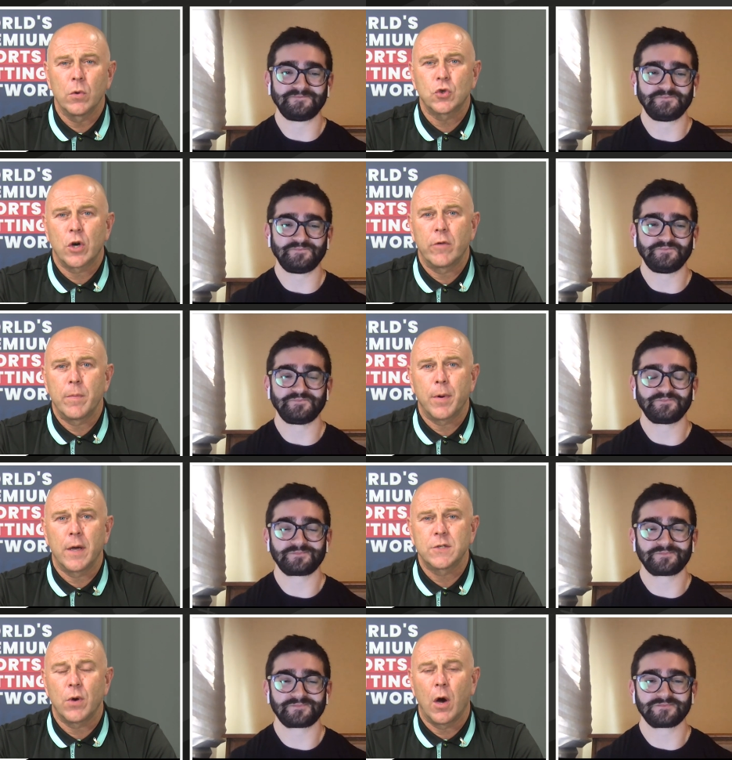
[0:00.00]
Speaker 1: try and
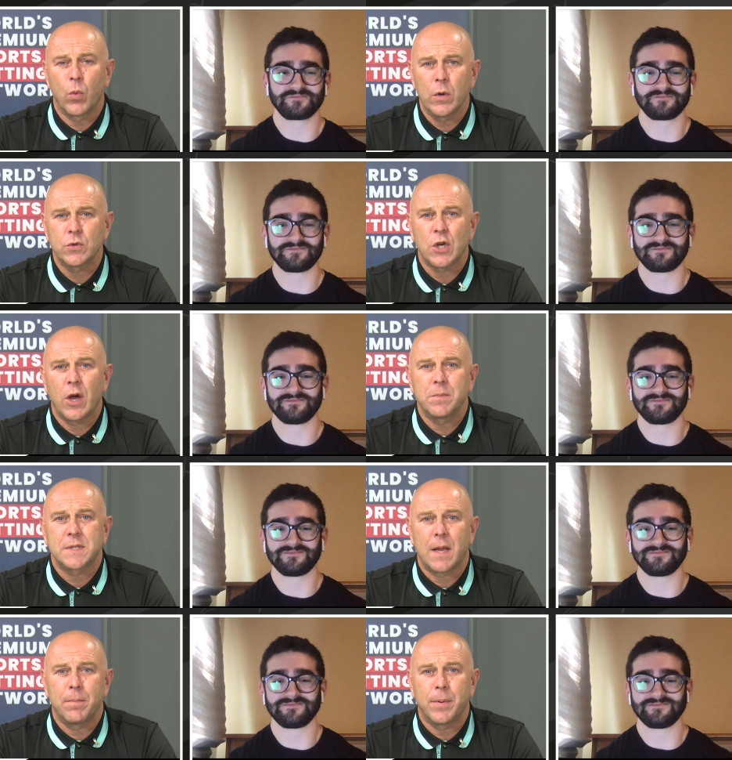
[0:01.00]
reply to it. I will
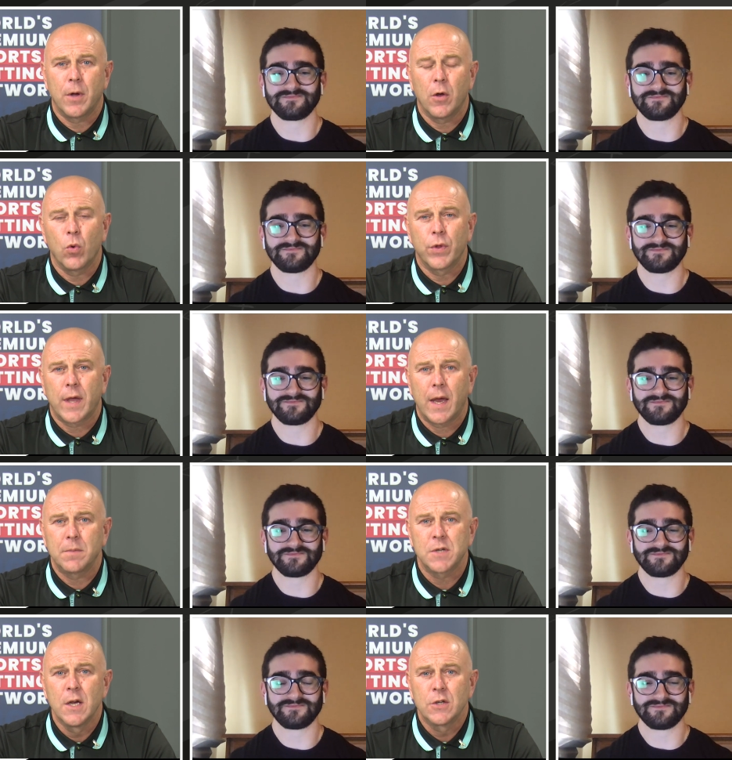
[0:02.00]
timestamp all the
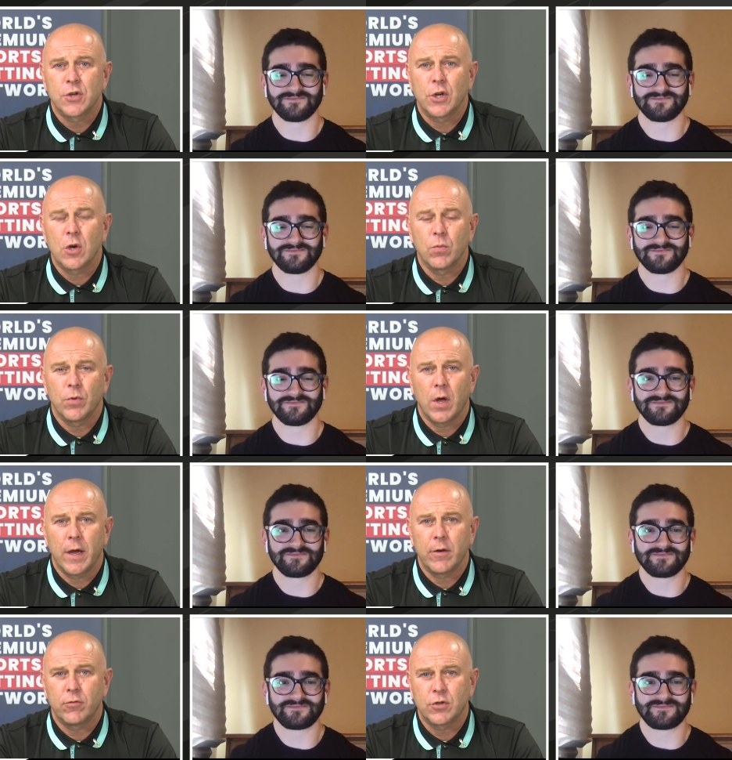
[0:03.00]
games so you can
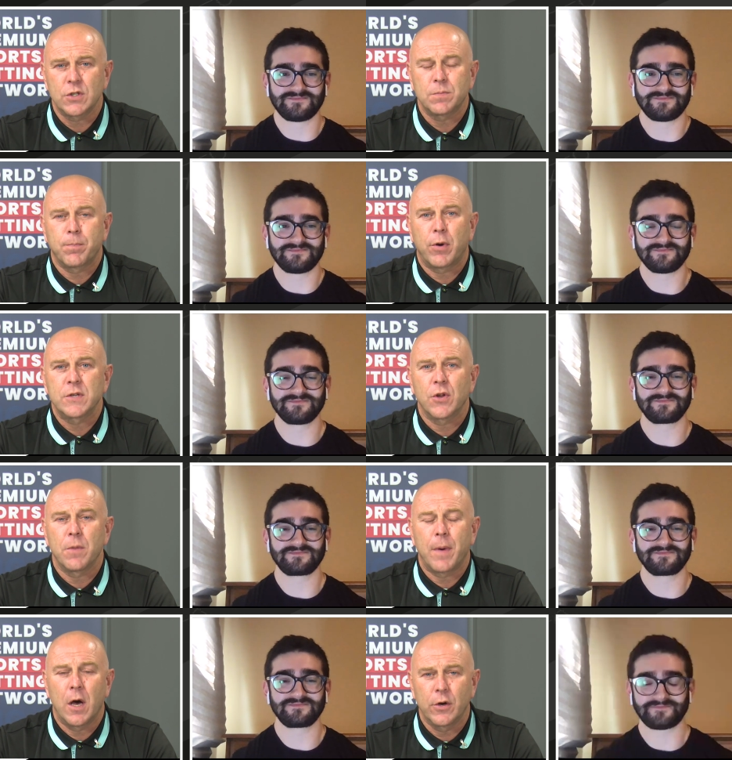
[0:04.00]
just press on
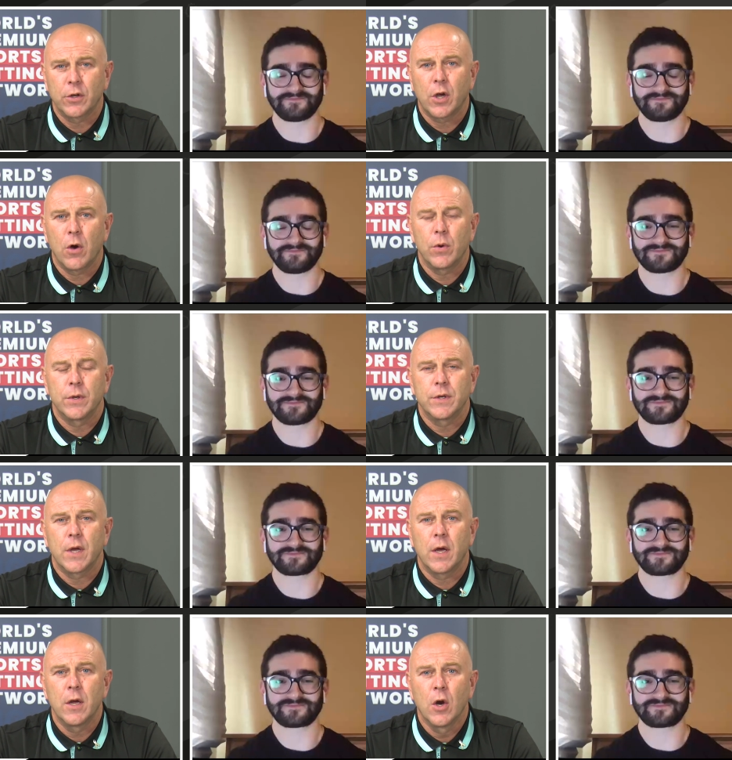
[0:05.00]
the button and go and
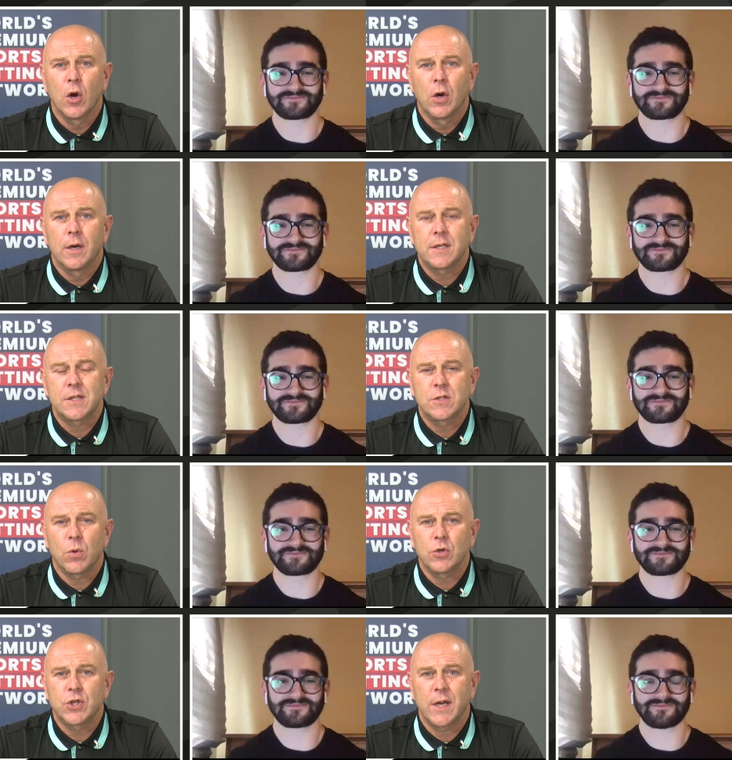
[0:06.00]
listen to
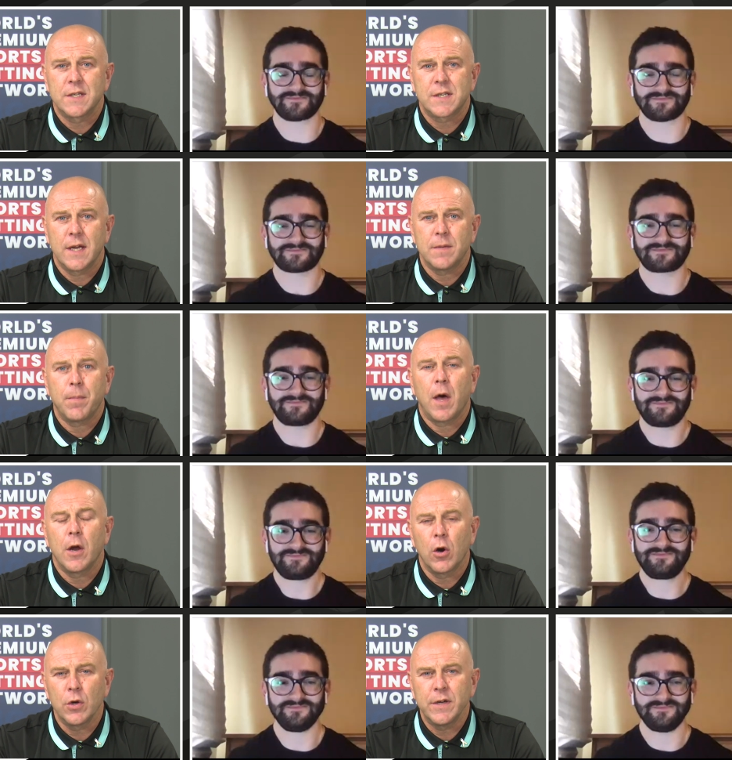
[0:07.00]
what Jay said. And
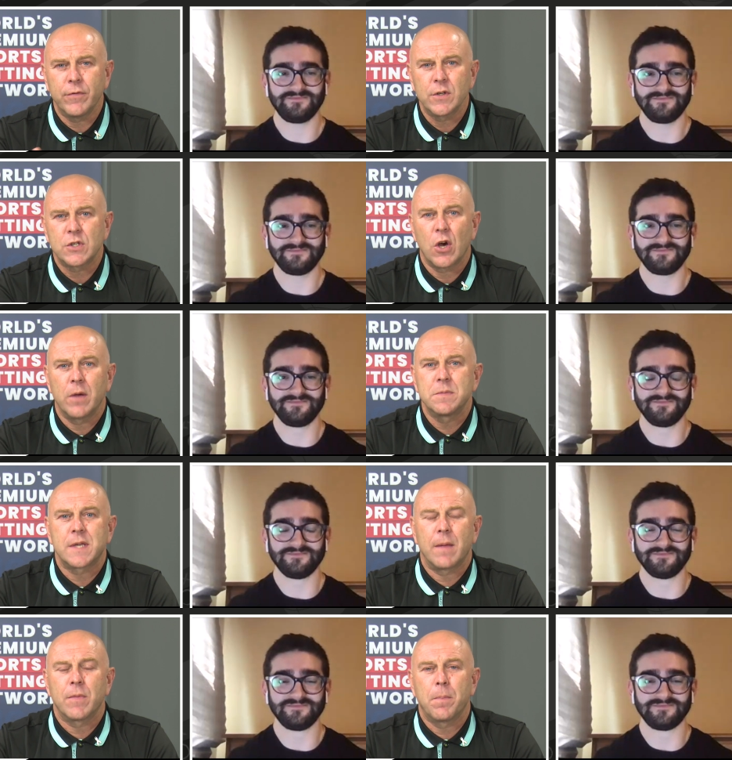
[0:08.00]
I'll even
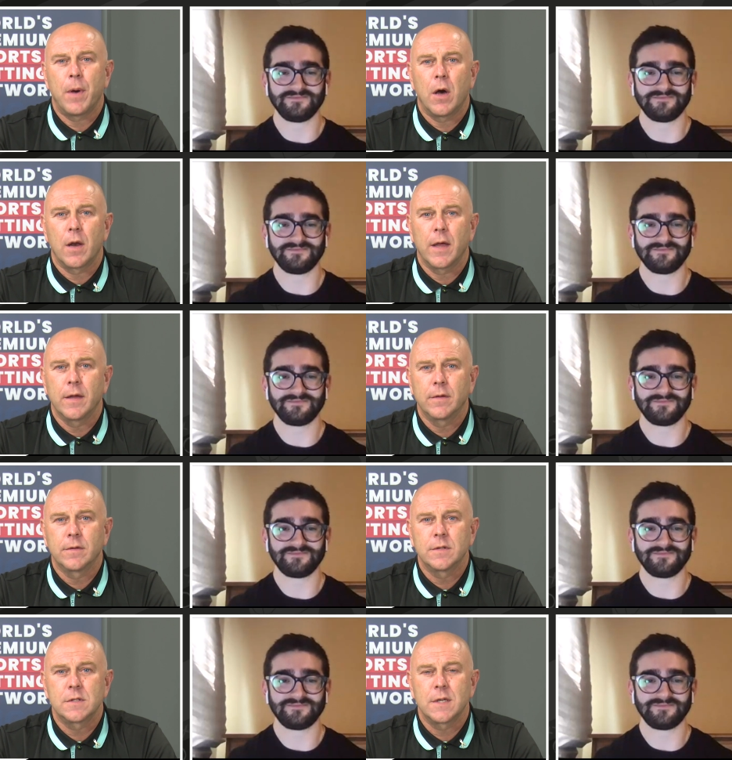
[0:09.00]
timestamp the parlay.
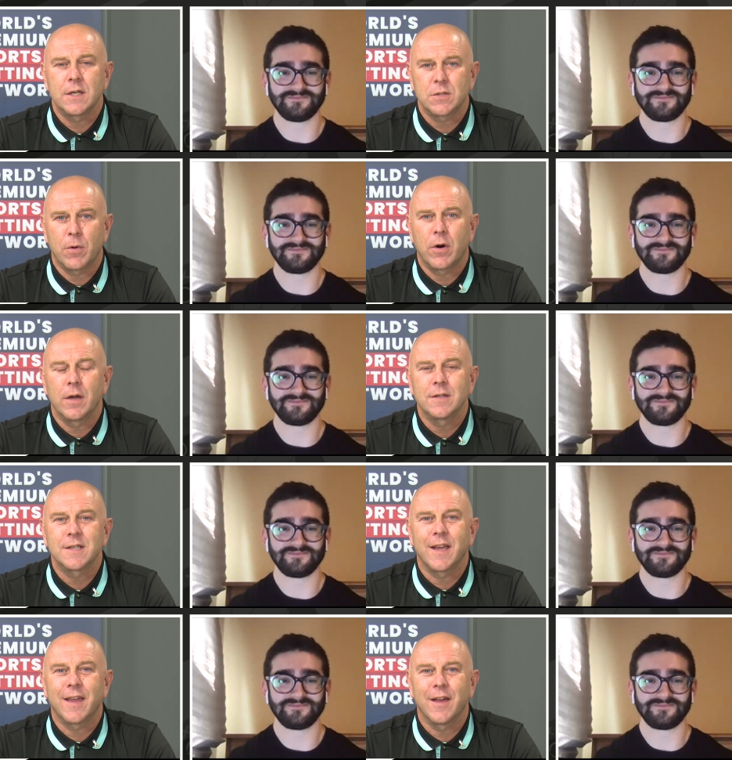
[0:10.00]
See you tomorrow.
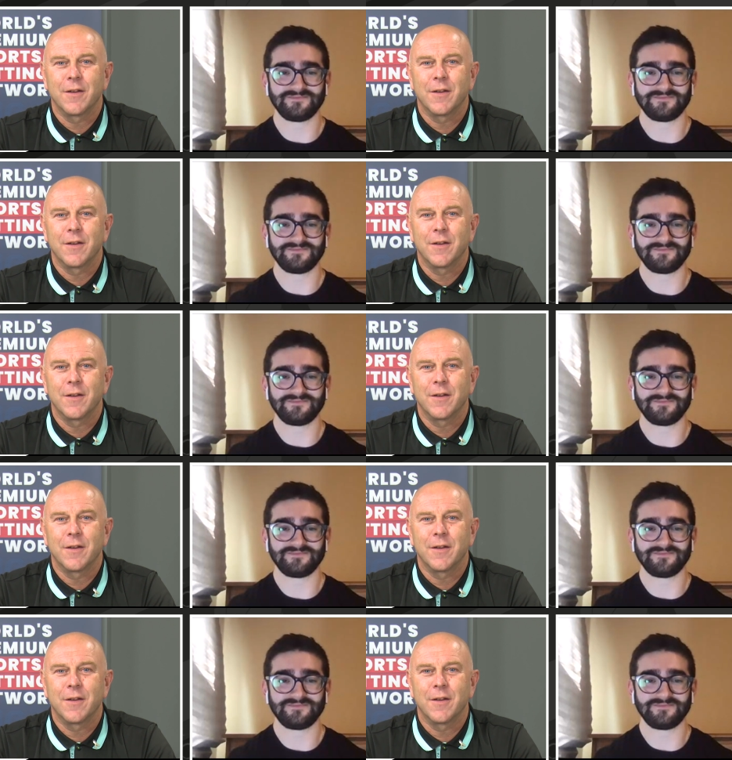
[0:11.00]
Take care.